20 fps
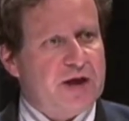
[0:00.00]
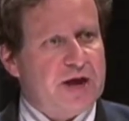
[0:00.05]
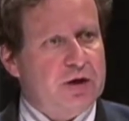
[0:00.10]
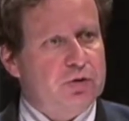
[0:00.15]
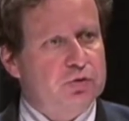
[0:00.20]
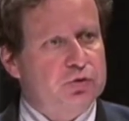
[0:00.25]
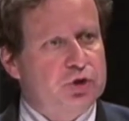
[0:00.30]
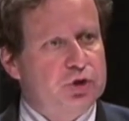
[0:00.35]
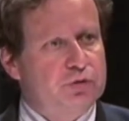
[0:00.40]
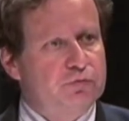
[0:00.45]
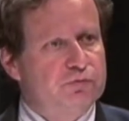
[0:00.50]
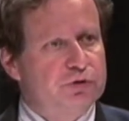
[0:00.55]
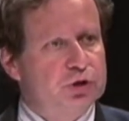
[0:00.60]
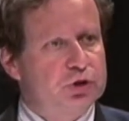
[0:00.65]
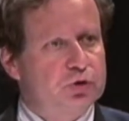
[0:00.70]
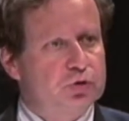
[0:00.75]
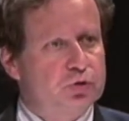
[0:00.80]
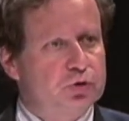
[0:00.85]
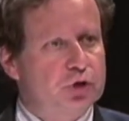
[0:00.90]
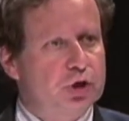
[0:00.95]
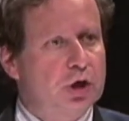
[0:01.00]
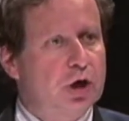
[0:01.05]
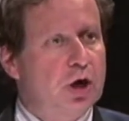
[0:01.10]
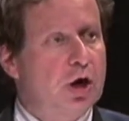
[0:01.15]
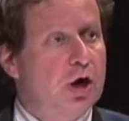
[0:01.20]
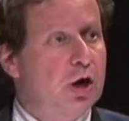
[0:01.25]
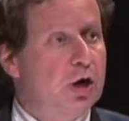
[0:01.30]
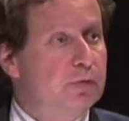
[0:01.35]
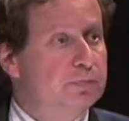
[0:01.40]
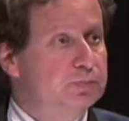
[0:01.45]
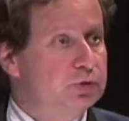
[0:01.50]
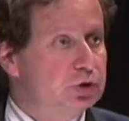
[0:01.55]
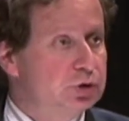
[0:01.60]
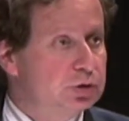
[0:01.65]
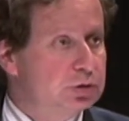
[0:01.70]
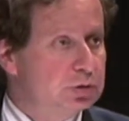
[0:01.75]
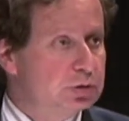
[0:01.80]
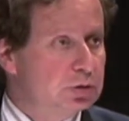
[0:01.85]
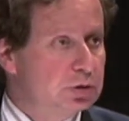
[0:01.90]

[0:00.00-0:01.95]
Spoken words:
energy research hubs.